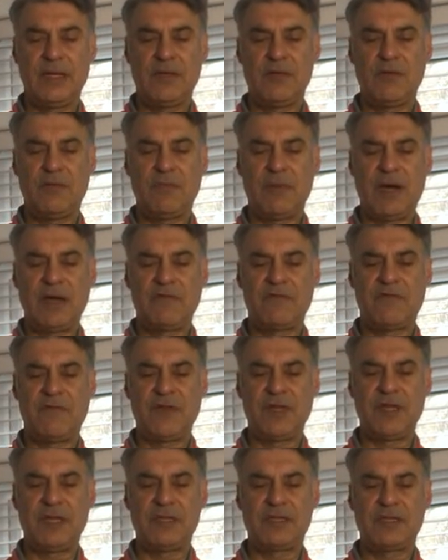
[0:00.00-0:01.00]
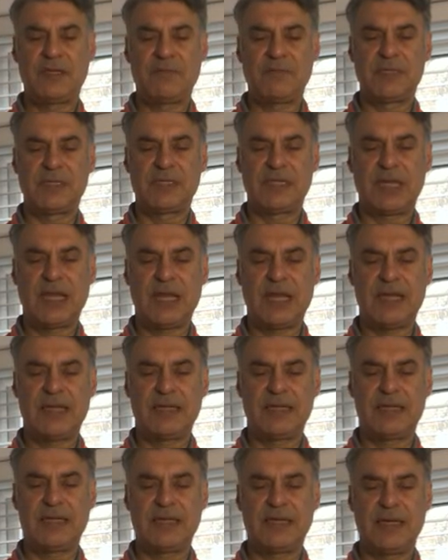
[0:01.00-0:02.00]
You might feel some
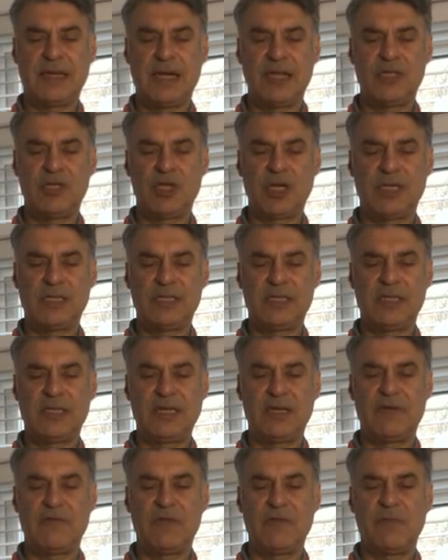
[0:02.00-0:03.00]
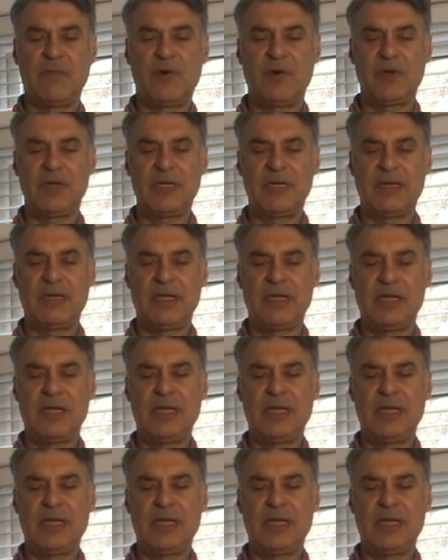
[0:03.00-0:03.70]
slight adjusting of the body